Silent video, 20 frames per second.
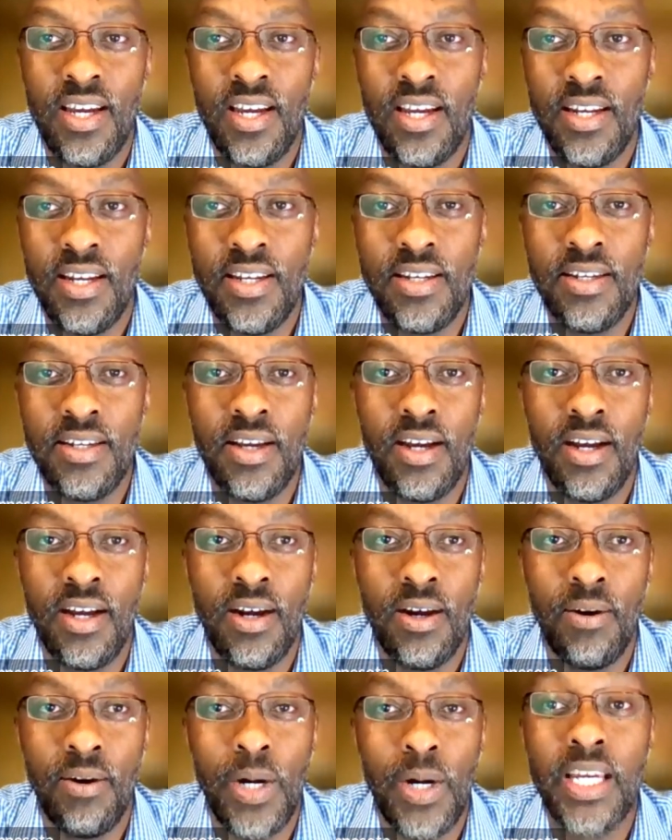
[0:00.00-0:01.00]
and
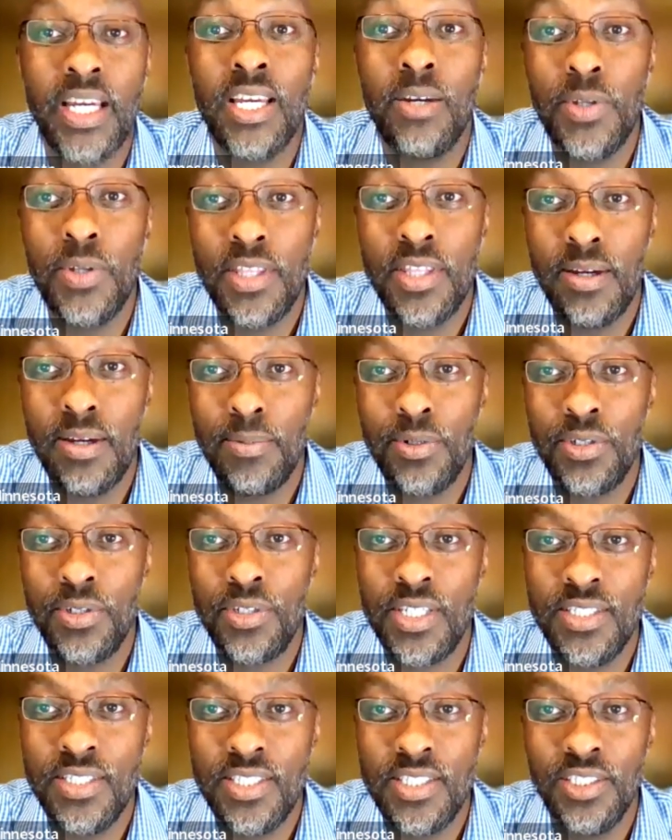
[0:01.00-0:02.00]
uh, working with them to
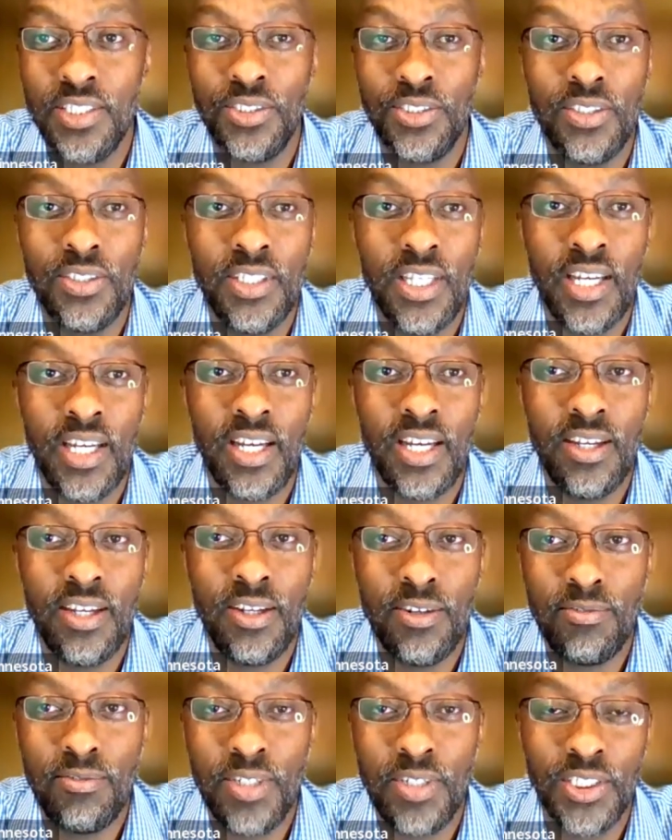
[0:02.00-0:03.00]
transition their
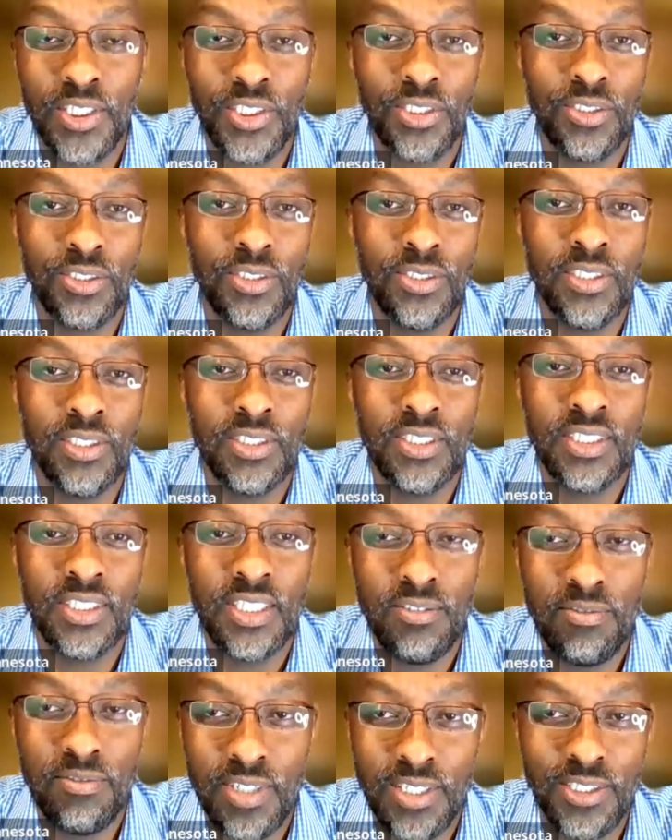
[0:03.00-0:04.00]
innovations,
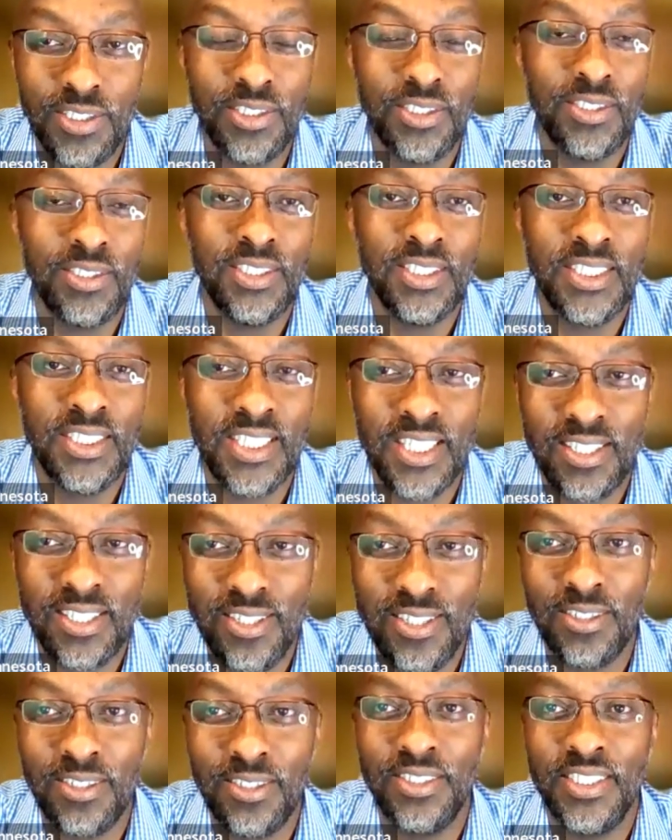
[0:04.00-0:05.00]
inventions,
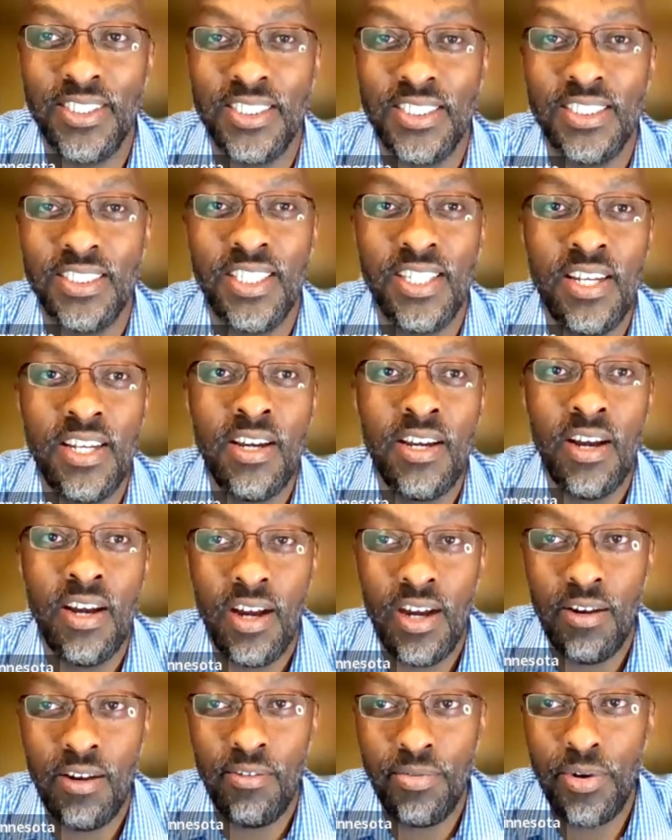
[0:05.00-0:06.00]
technologies
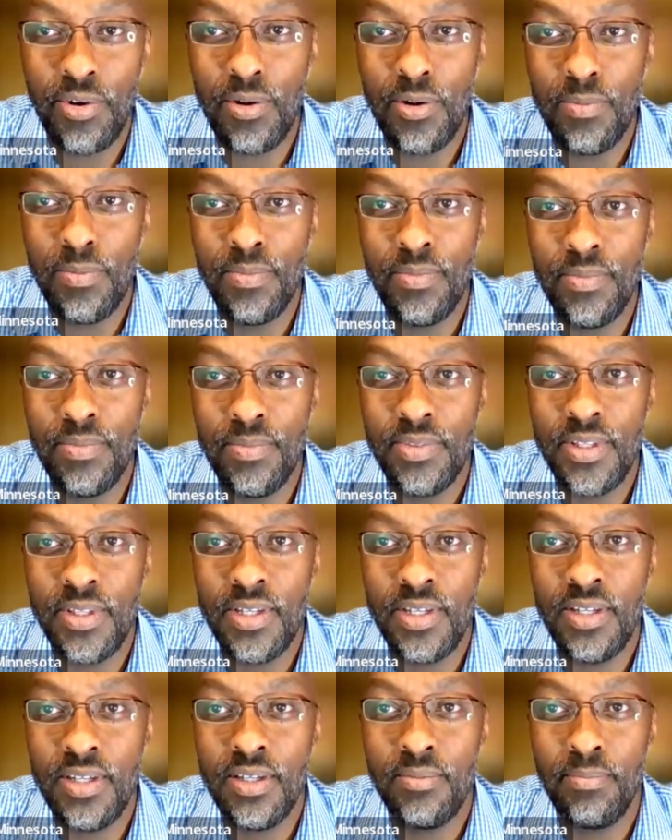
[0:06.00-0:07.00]
uh, from
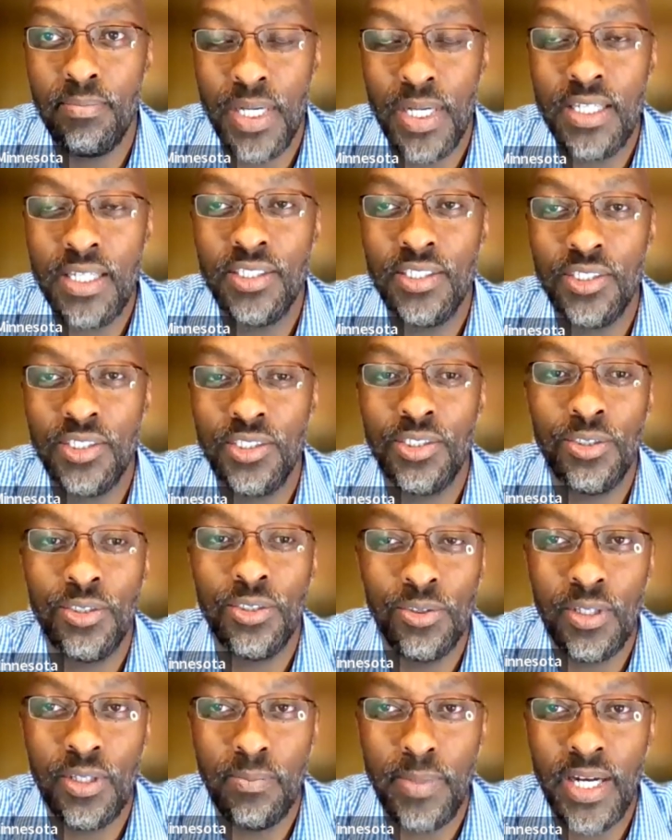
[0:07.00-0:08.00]
the bench
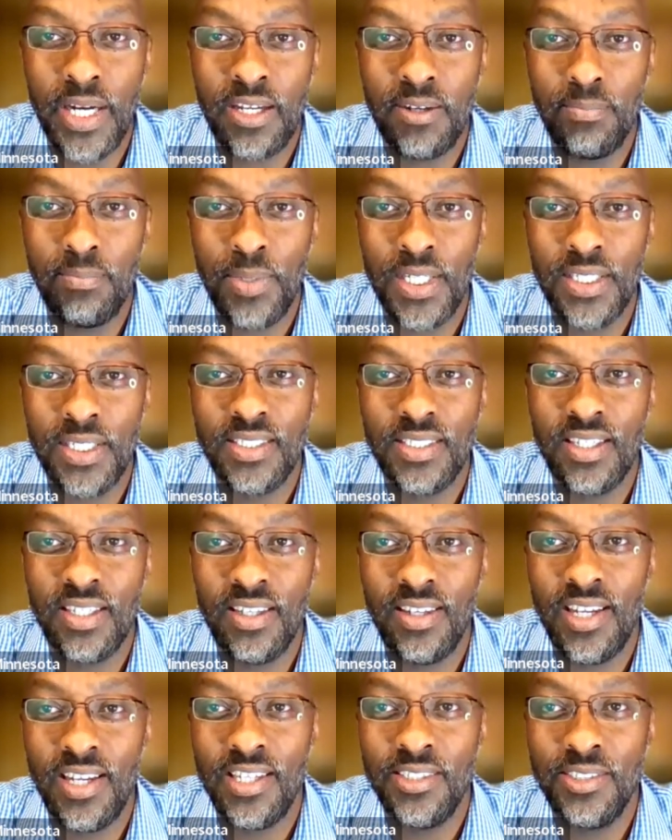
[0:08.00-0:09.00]
to the marketplace.
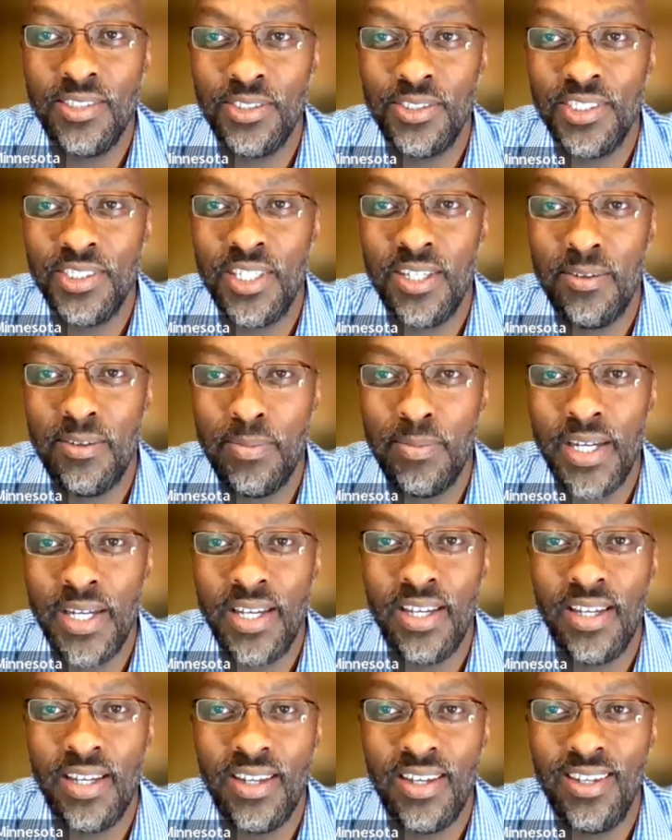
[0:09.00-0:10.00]
Glad to share
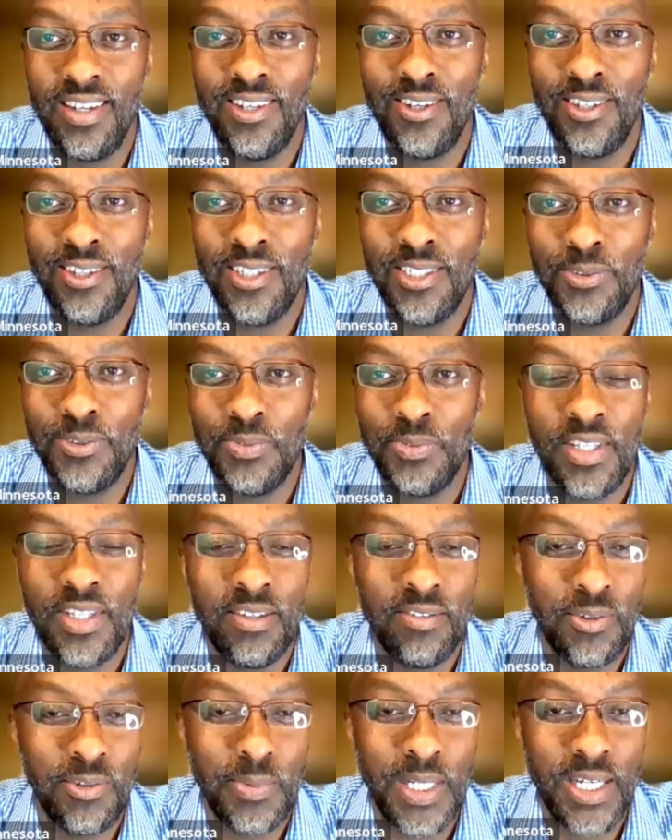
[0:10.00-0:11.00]
my uh, knowledge with
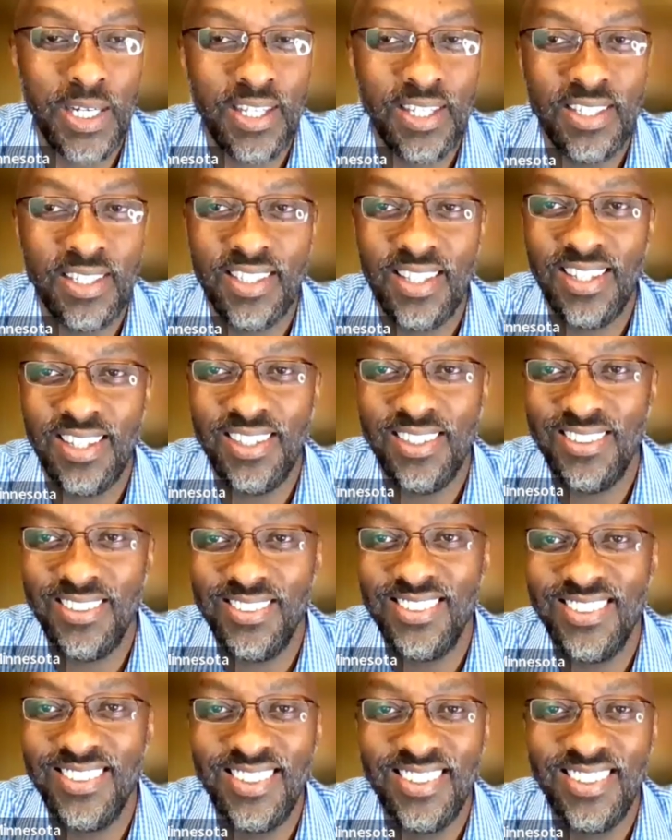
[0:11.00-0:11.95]
everybody. Thank you.